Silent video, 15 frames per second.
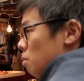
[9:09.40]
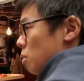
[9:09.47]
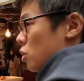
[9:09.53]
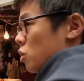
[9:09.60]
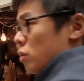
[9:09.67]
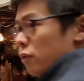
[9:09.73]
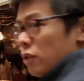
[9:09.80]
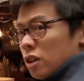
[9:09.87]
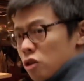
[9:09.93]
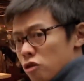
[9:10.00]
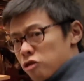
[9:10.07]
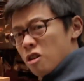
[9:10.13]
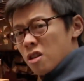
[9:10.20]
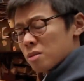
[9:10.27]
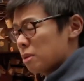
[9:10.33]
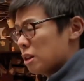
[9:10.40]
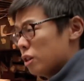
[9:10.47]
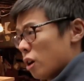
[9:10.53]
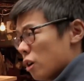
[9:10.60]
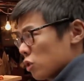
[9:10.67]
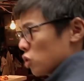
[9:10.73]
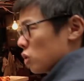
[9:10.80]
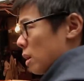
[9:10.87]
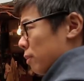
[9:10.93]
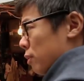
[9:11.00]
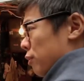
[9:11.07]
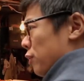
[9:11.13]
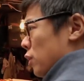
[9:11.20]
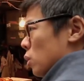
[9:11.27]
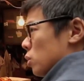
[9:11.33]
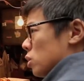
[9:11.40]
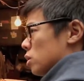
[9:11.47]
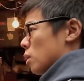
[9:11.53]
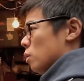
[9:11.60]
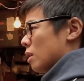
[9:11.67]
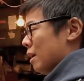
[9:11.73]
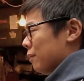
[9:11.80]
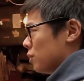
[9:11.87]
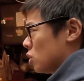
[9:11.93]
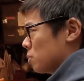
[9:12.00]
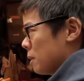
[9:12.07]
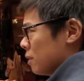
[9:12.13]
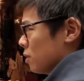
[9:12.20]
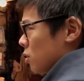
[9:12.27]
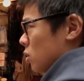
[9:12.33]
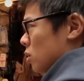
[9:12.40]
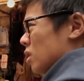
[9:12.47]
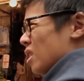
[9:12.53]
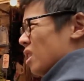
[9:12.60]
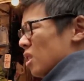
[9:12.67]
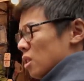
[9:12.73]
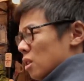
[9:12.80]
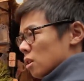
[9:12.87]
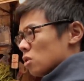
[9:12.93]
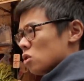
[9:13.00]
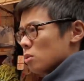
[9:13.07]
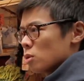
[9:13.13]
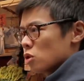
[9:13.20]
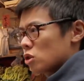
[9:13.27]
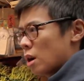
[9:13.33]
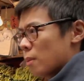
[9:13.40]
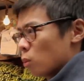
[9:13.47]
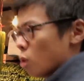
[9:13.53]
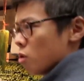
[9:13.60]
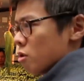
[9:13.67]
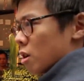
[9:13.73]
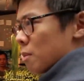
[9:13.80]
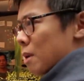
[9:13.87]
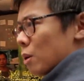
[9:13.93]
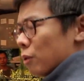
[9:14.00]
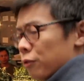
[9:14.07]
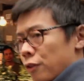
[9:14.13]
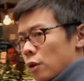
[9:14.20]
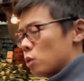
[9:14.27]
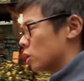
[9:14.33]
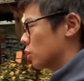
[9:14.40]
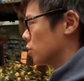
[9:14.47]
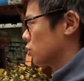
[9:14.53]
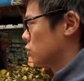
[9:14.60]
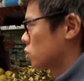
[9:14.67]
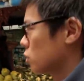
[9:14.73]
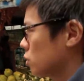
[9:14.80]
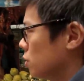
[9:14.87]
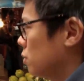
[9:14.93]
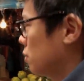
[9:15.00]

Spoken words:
Because of an incredibly large depth of field, you don't have to spend so much time worrying about focus.